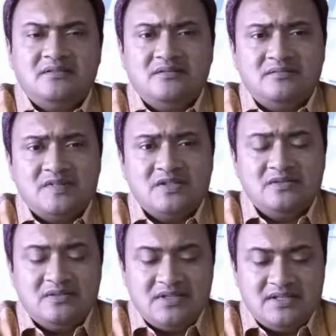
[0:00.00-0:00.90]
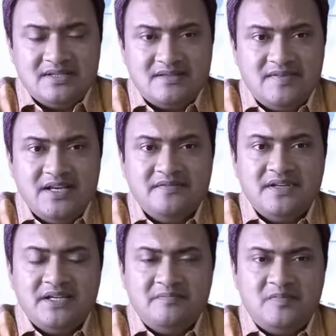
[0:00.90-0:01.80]
So it is
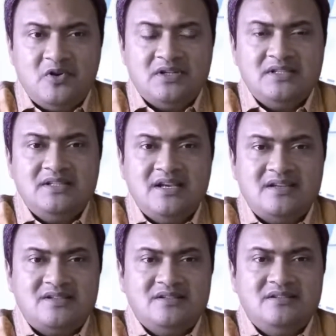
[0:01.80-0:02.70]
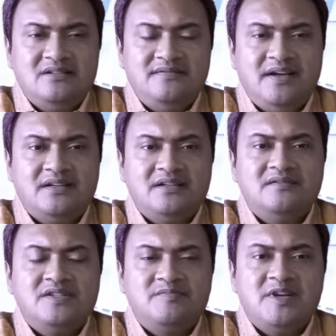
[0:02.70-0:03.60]
very important, the external factor
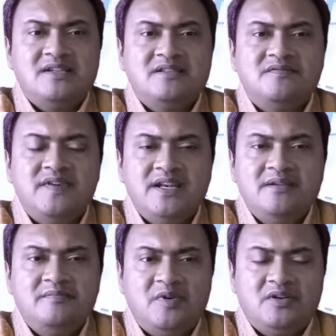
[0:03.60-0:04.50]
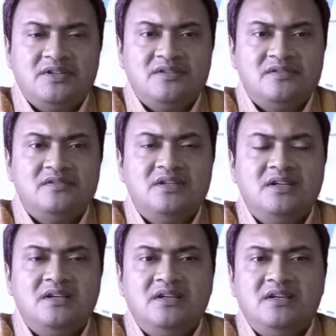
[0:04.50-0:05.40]
which plays a very important role
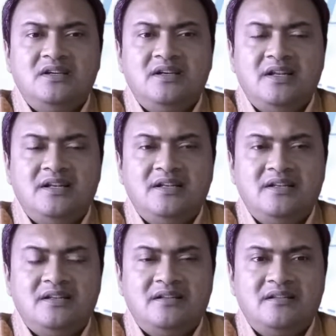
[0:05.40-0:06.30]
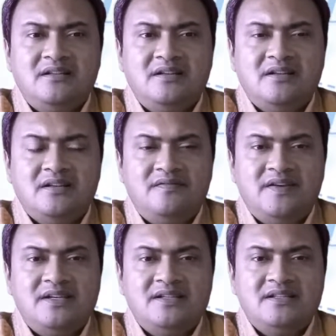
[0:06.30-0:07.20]
in, in
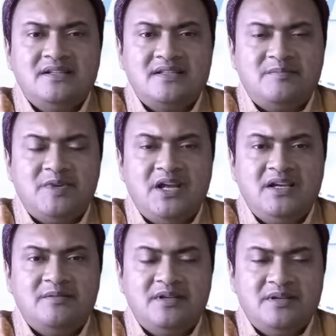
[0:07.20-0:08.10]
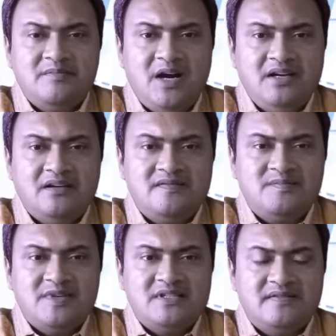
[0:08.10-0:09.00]
affecting the supply and demand of
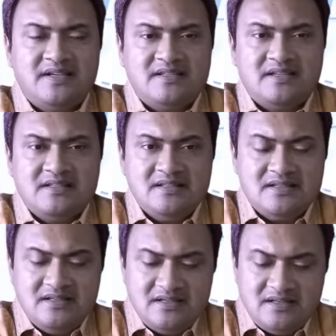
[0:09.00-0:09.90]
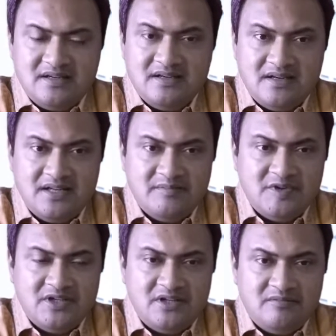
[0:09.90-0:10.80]
specific skills in
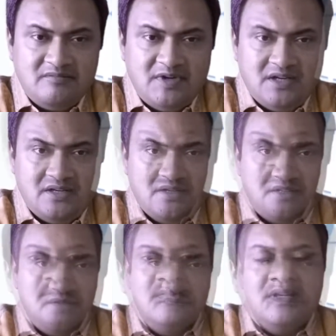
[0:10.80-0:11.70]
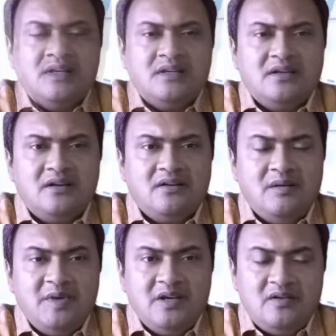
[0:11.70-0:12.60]
labor market. Now
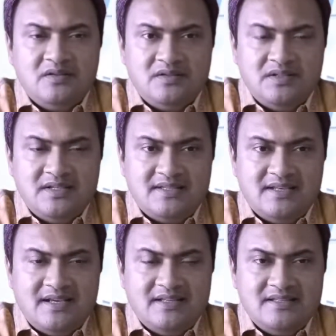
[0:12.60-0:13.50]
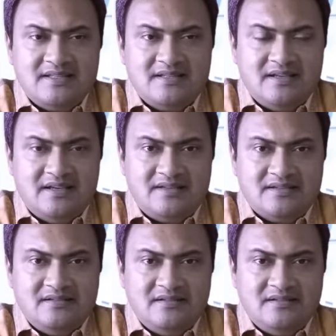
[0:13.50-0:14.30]
coming on to the second external